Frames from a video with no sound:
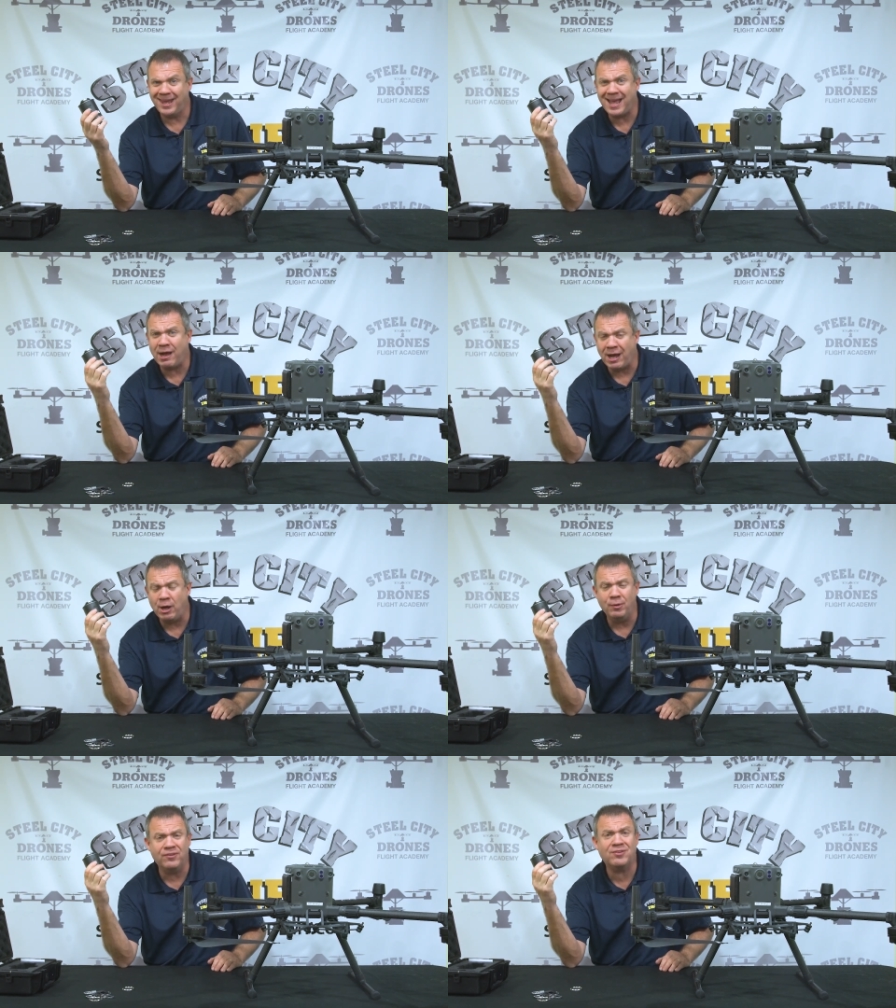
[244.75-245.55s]

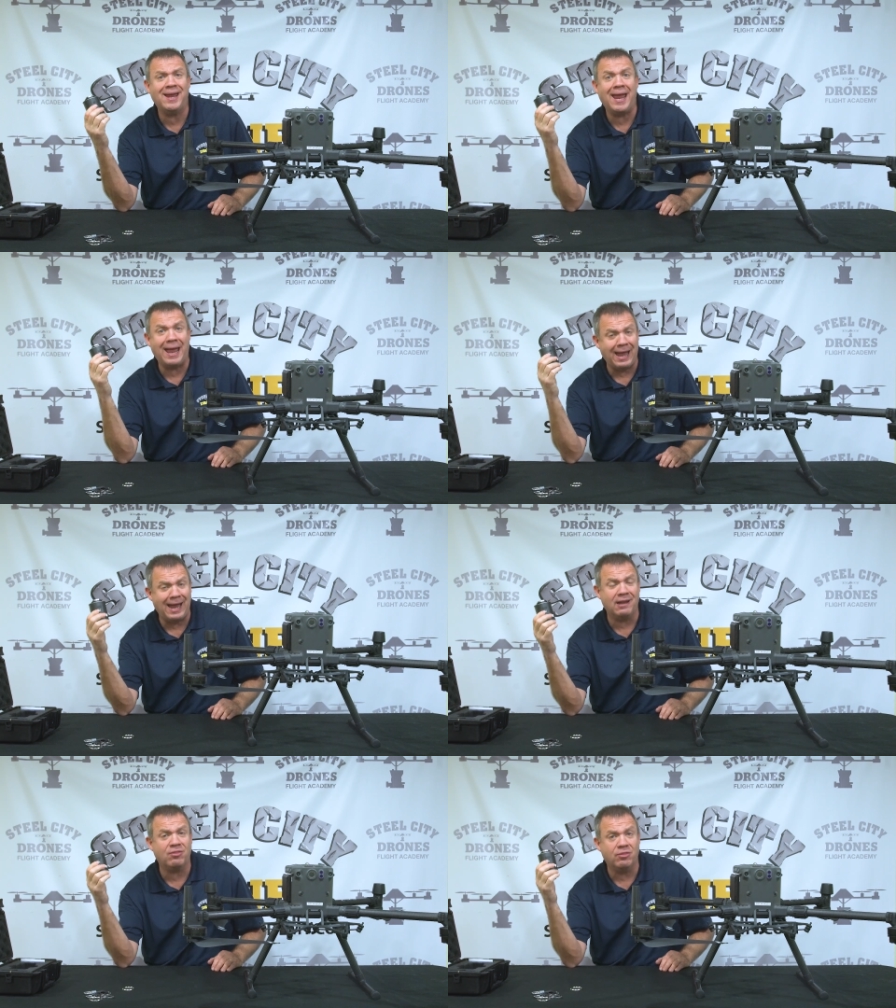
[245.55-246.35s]
I would say
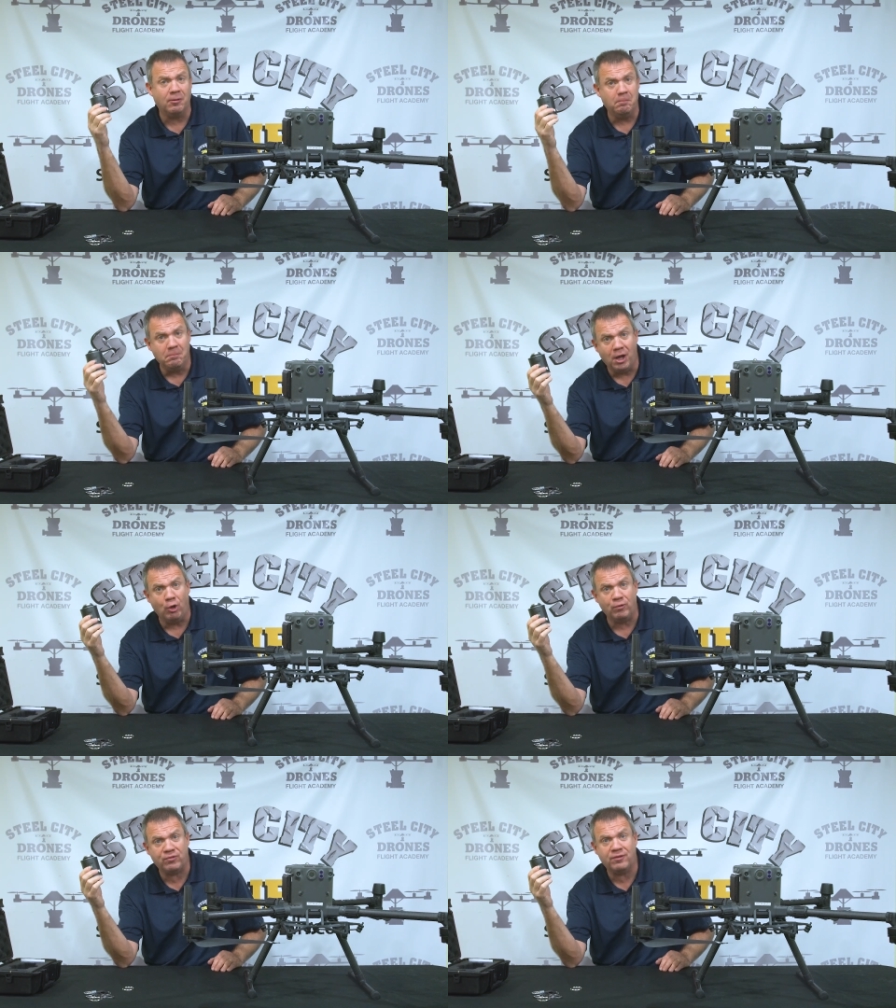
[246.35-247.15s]
at the
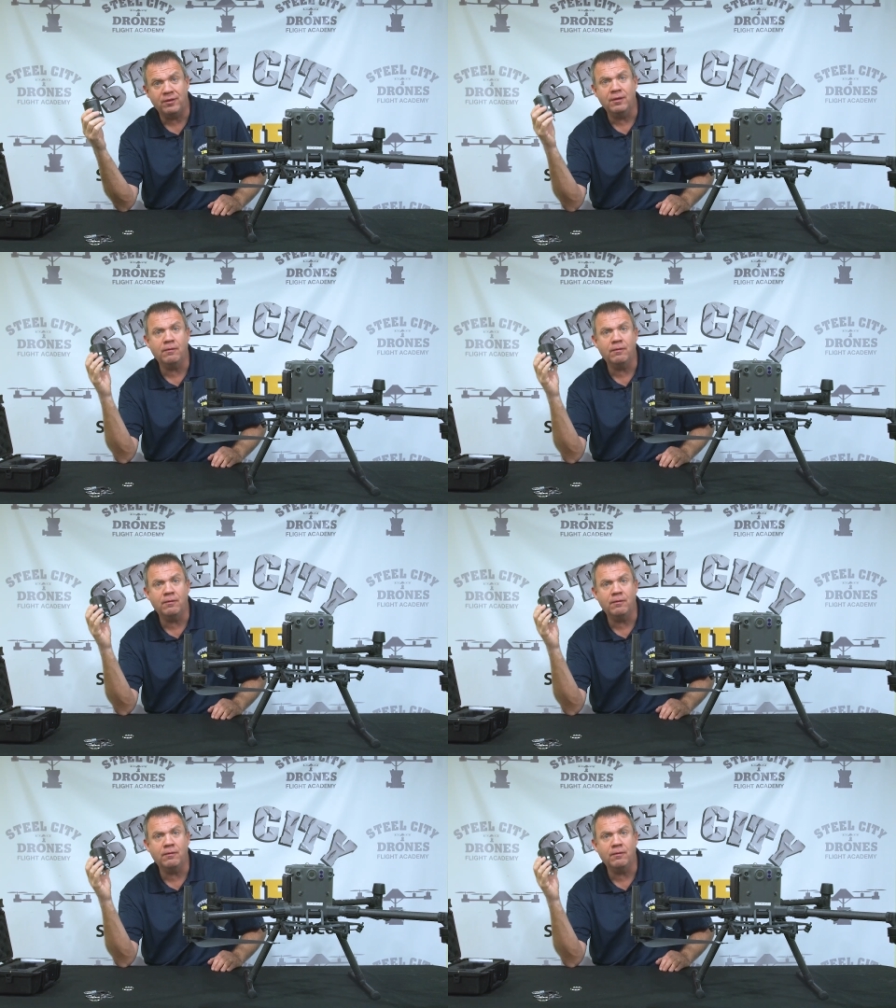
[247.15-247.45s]
most,